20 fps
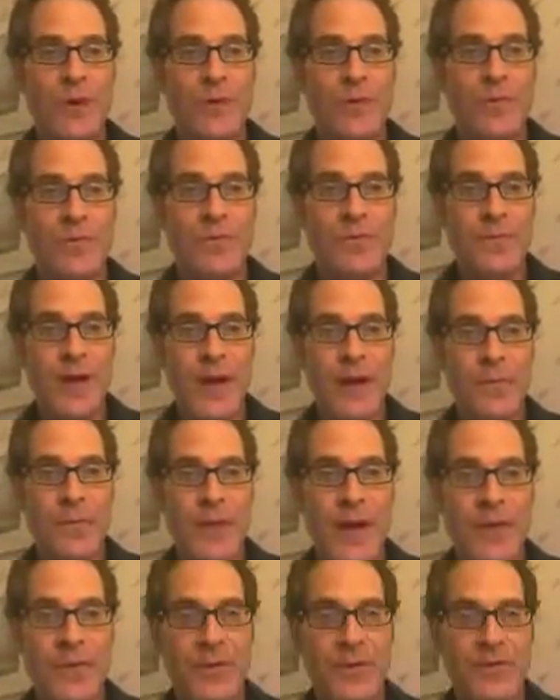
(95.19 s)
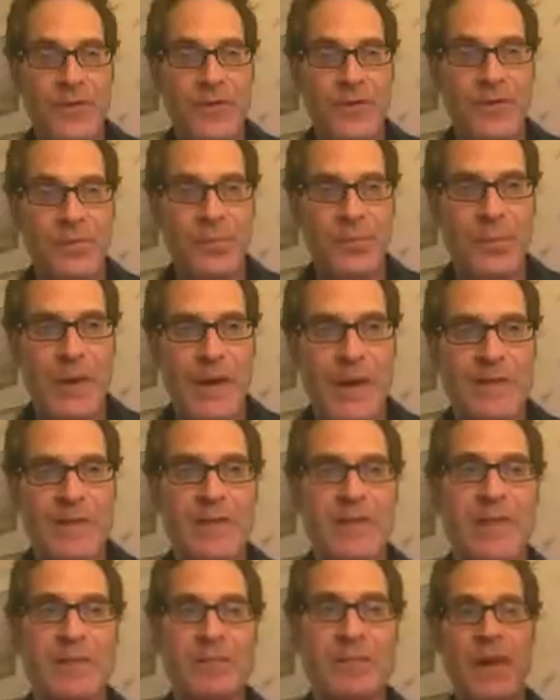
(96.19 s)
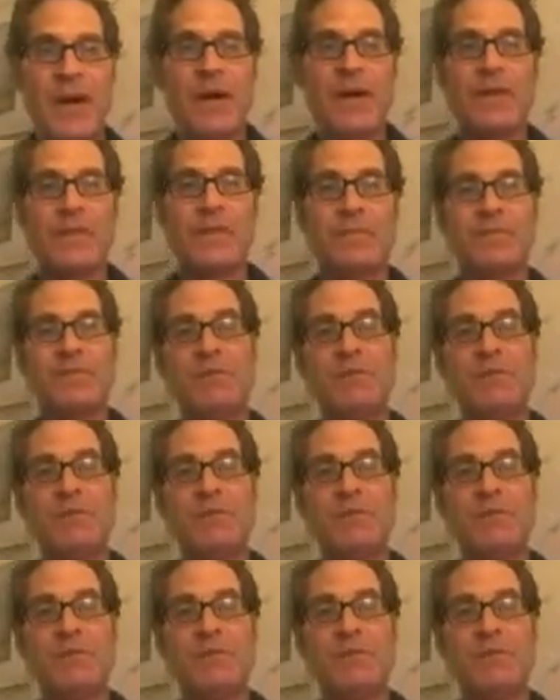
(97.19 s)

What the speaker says: have thought about that just might seem kind of